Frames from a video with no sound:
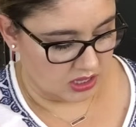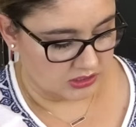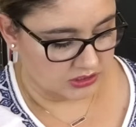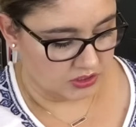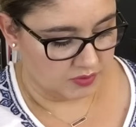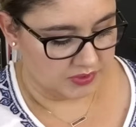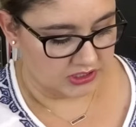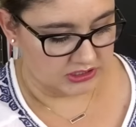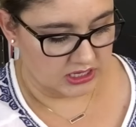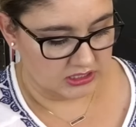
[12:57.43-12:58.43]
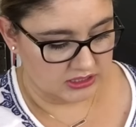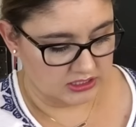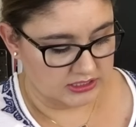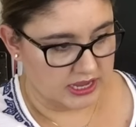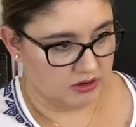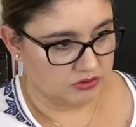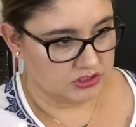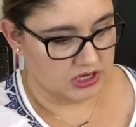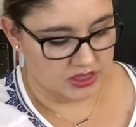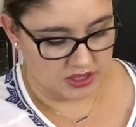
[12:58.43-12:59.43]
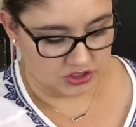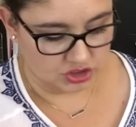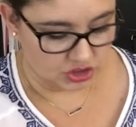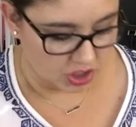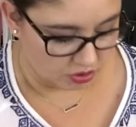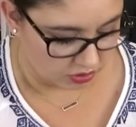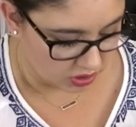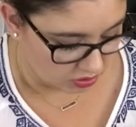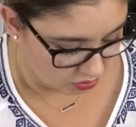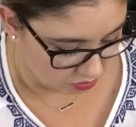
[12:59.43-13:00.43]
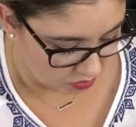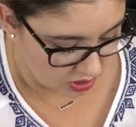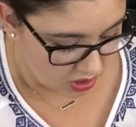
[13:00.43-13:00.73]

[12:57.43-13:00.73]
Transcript: And so I'm going to take these out and then show you